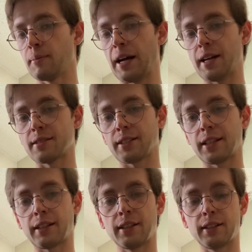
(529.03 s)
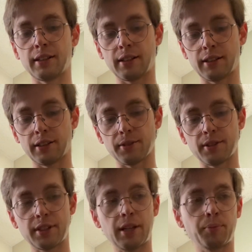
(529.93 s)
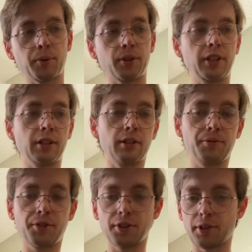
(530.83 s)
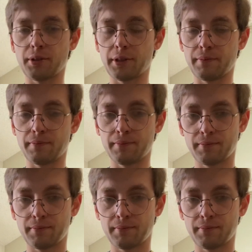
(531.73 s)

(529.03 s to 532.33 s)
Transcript: As like another example, you know, if you're going,